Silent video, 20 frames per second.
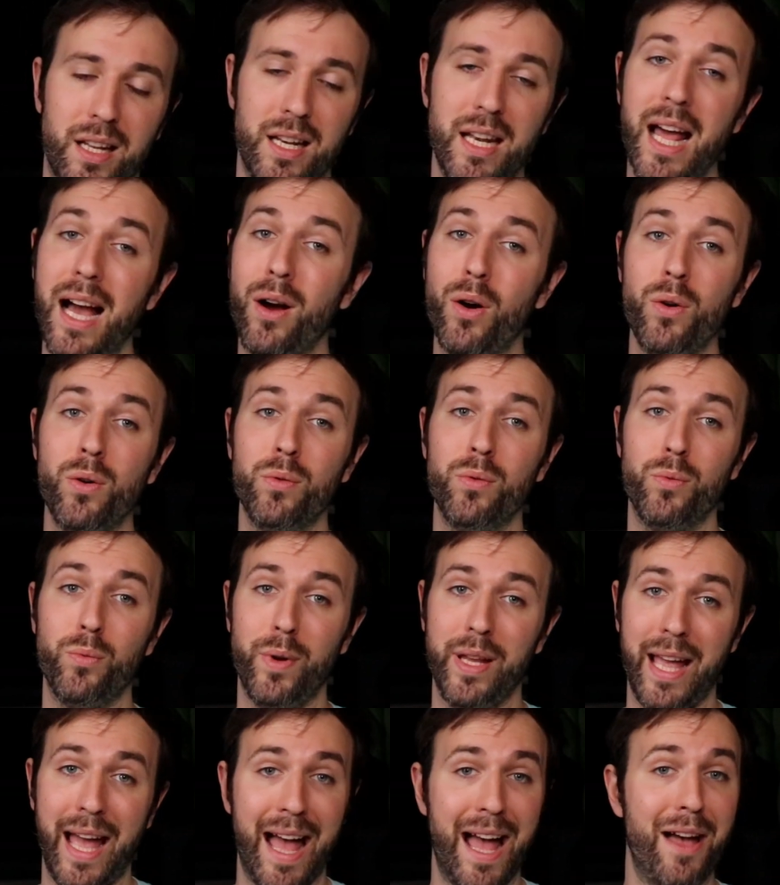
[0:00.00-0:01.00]
And now
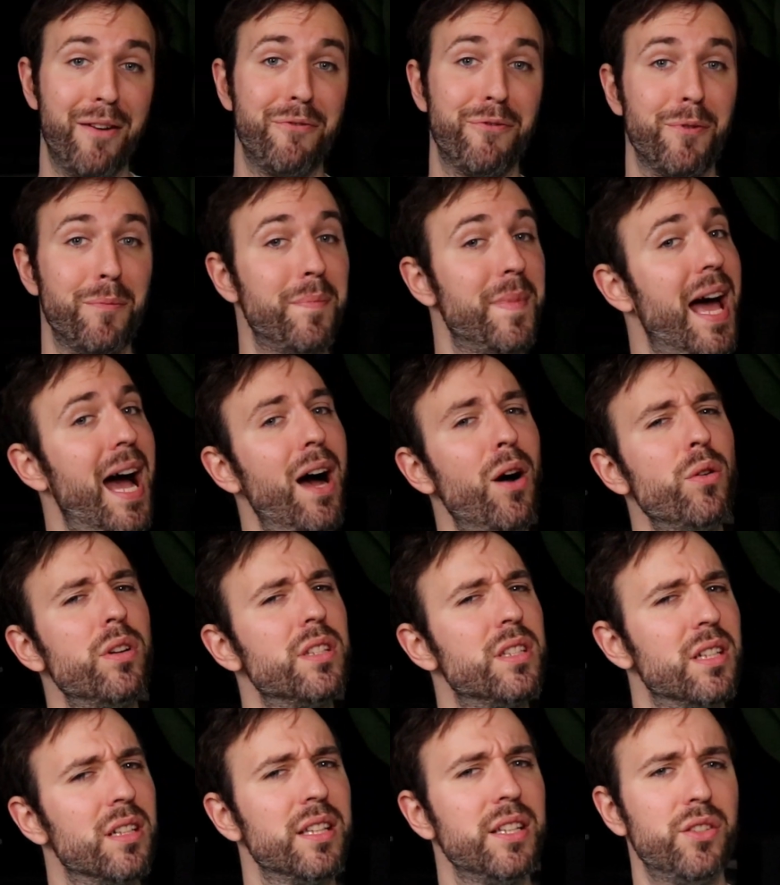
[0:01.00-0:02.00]
we have from now
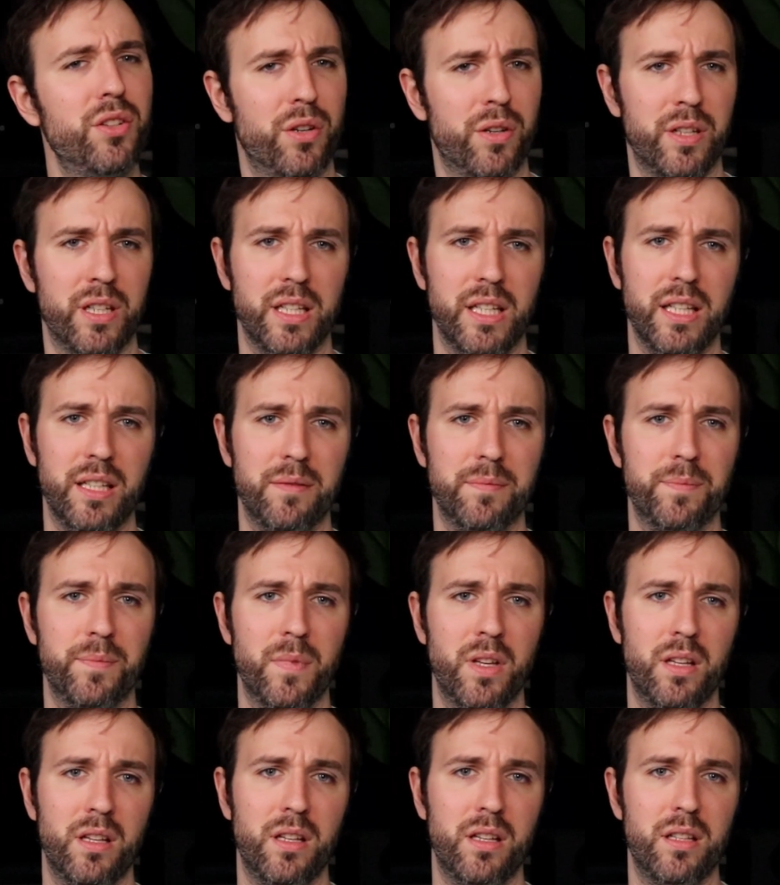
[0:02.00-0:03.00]
until eternity
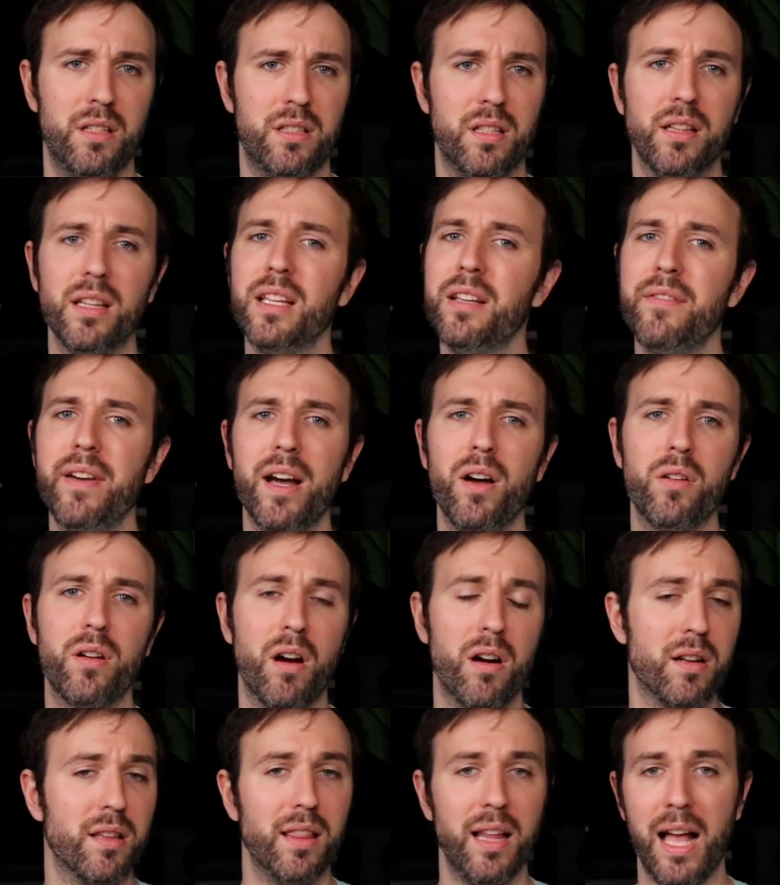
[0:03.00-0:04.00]
to live
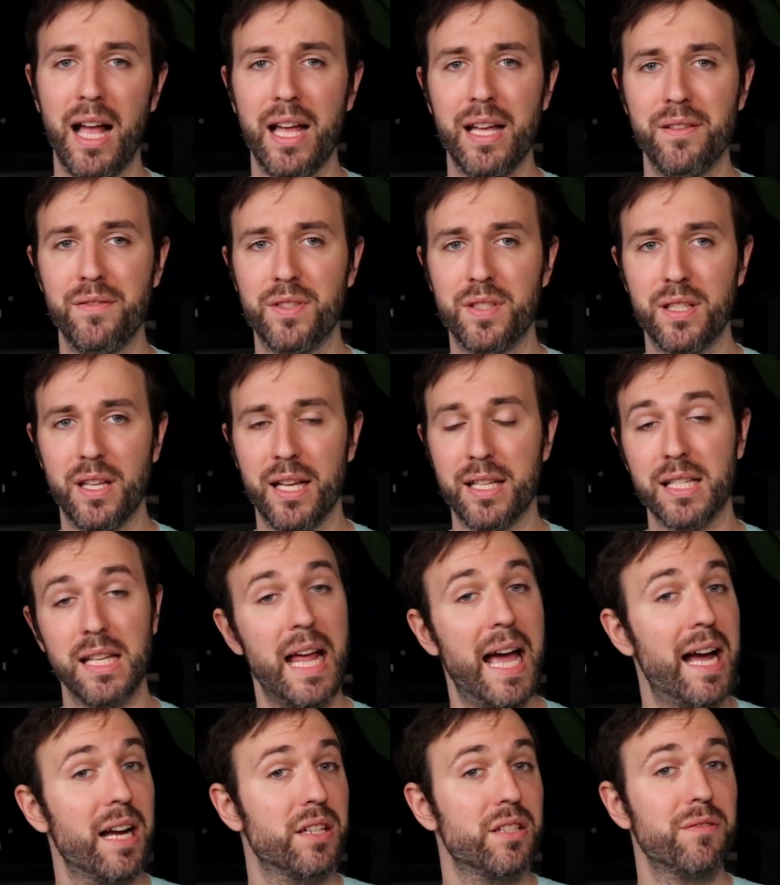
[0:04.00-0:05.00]
out our lives as
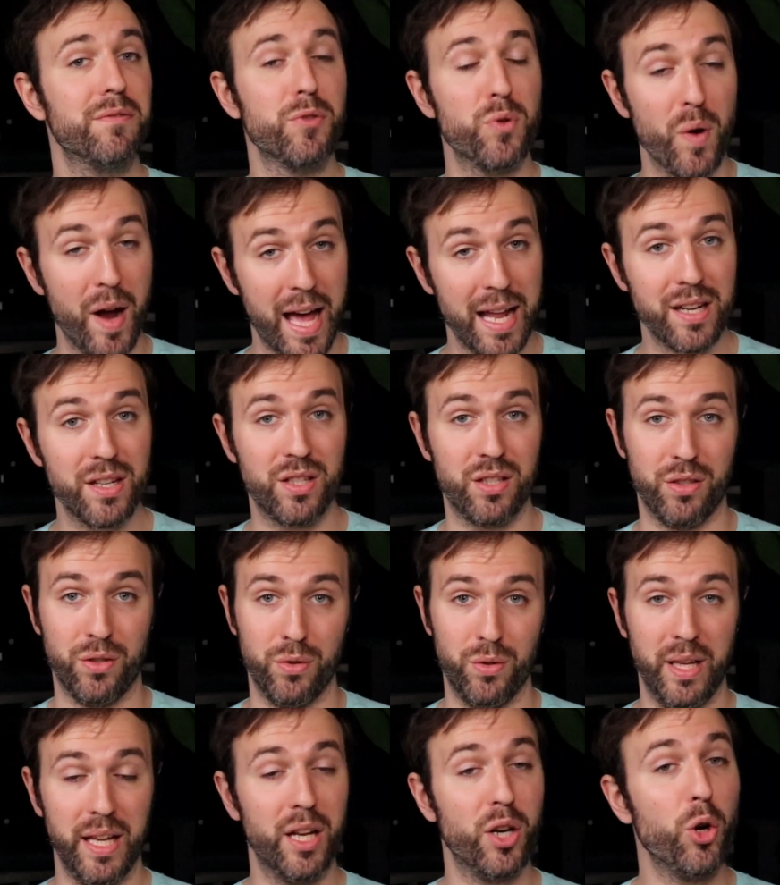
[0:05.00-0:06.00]
an act of
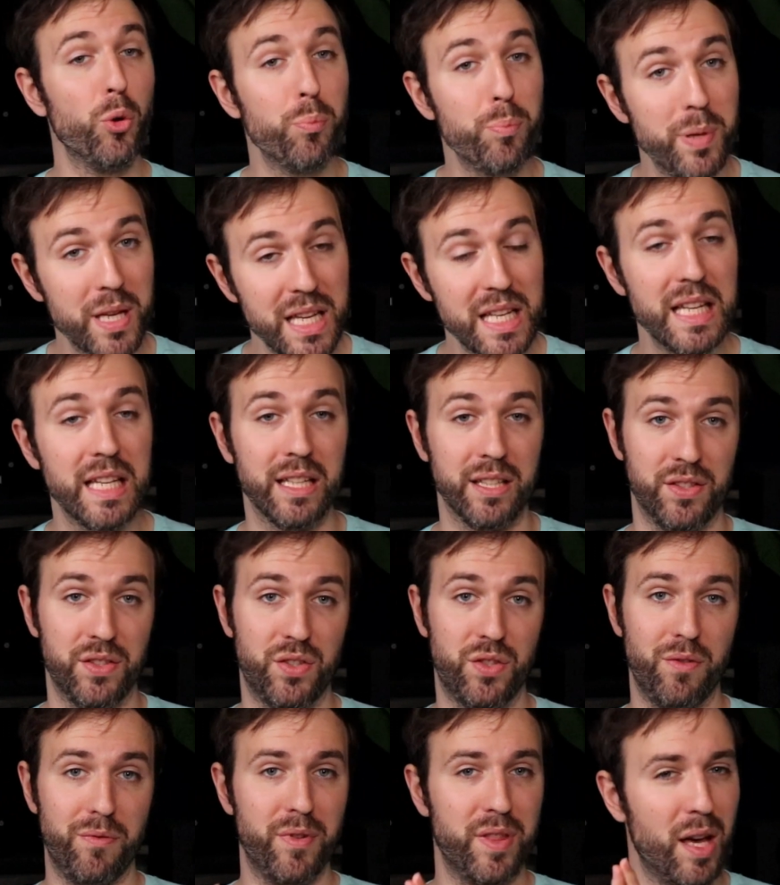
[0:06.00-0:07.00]
gratitude in
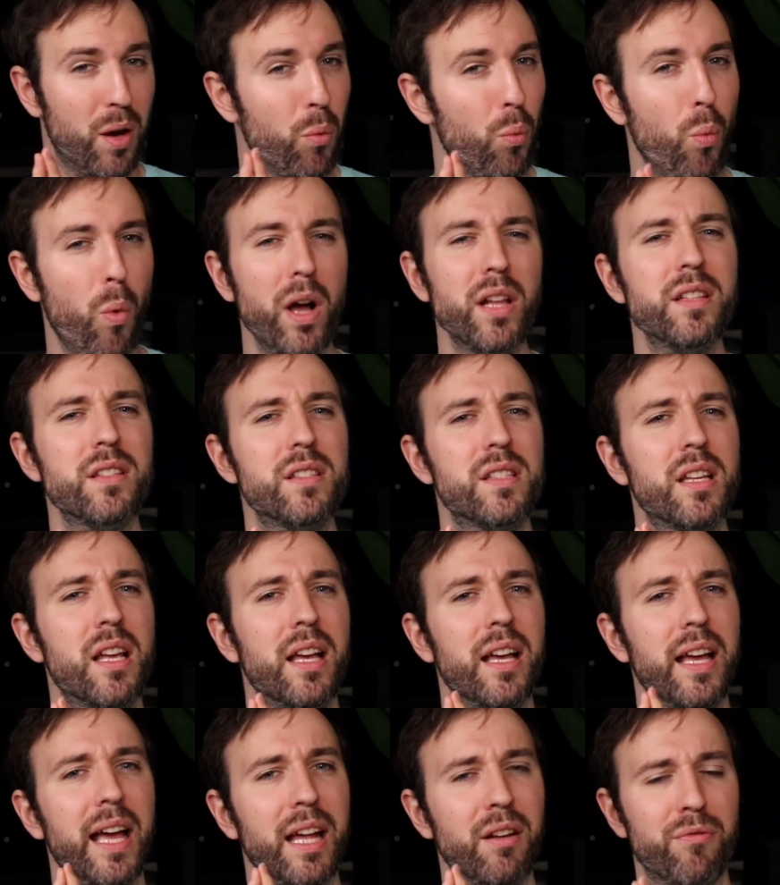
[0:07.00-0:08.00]
obedience for that once
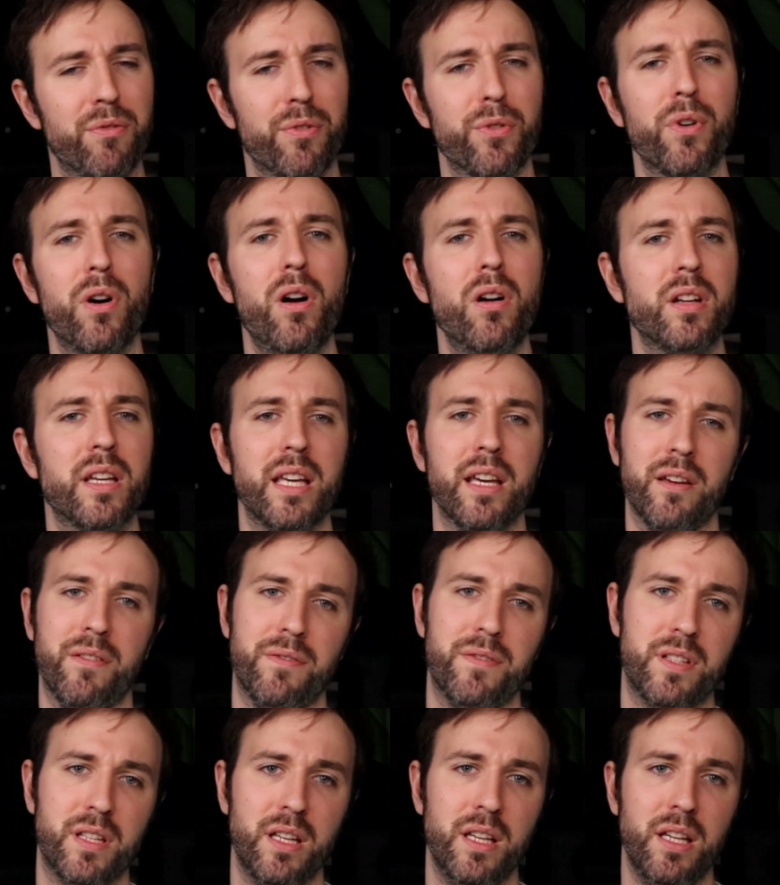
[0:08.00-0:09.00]
and for all
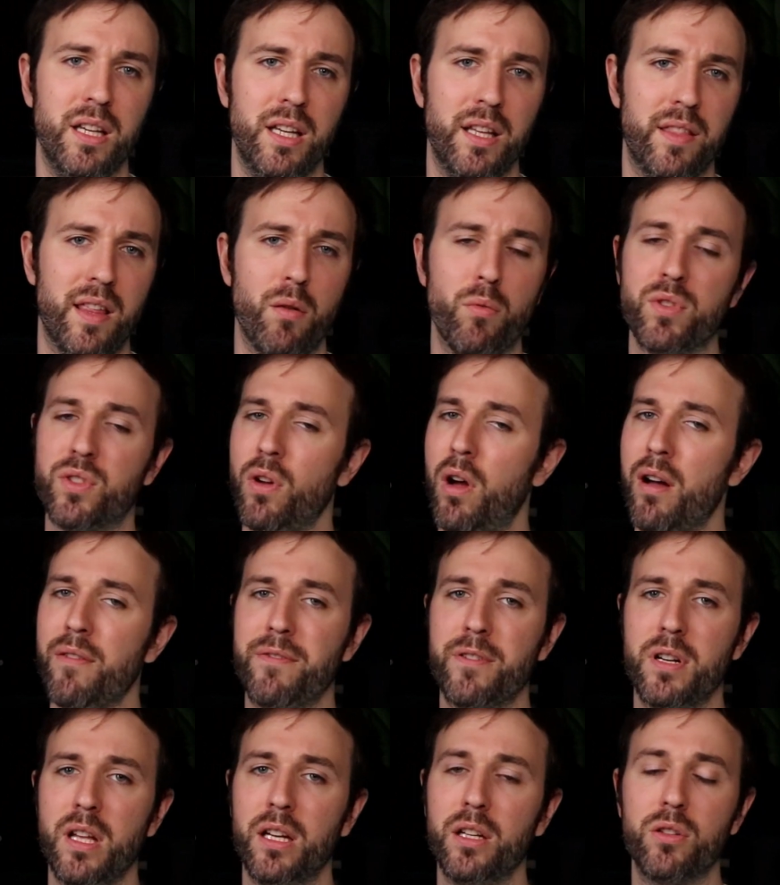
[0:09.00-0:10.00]
gift that was
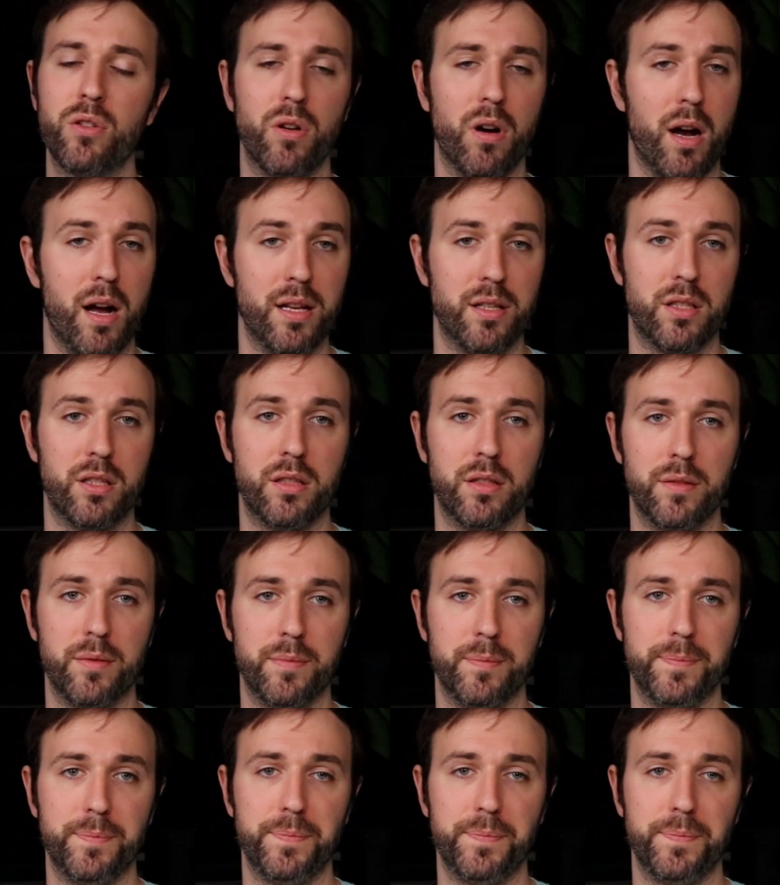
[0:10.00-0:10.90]
offered on a cross